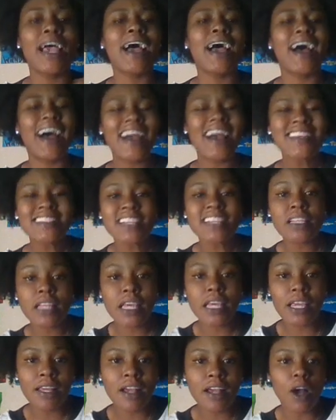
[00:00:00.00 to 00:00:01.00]

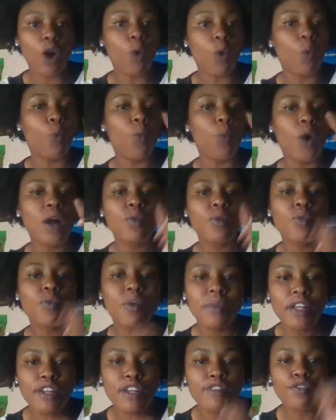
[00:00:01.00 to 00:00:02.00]
isolate one
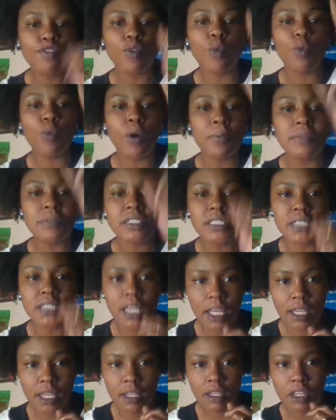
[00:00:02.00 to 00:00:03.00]
woman for one
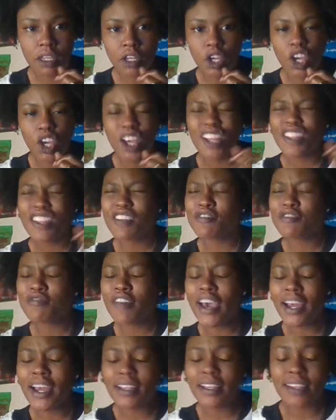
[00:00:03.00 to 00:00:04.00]
mistake. The
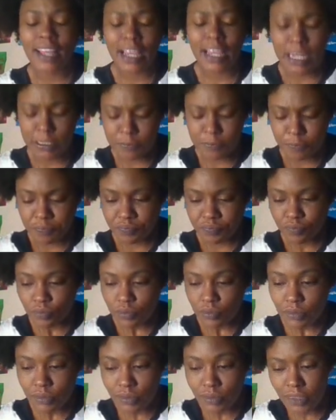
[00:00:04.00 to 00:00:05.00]
fact that
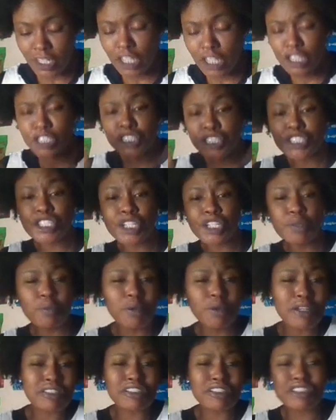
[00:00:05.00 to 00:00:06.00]
she
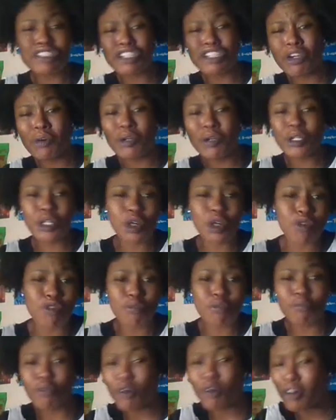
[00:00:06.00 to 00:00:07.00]
wasn't showing no
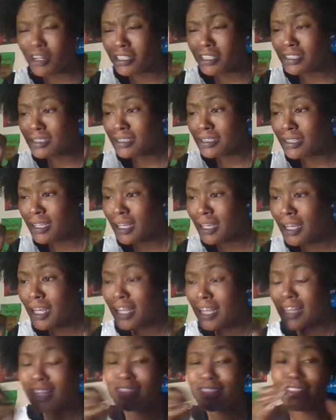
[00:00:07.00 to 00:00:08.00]
remorse,
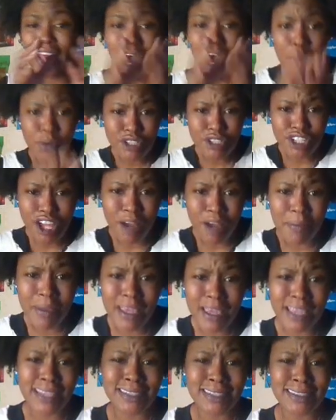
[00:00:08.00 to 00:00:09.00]
that was y'all
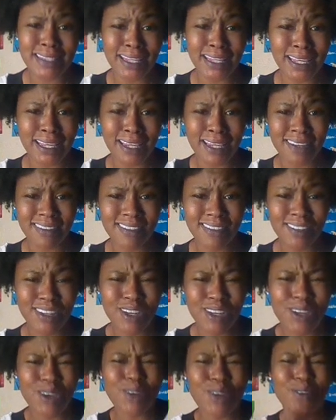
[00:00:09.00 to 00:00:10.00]
biggest thing?
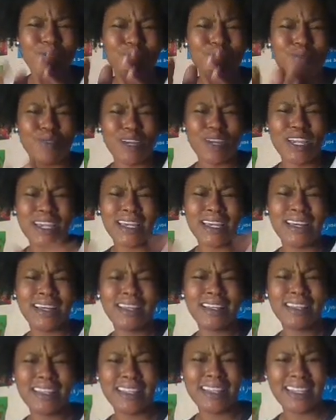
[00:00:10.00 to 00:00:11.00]

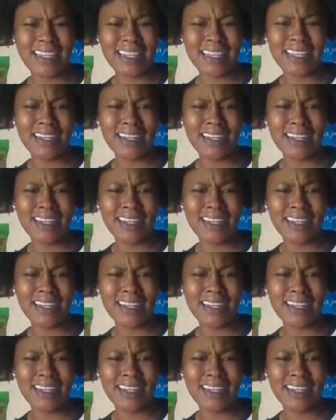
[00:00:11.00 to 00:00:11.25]
Really?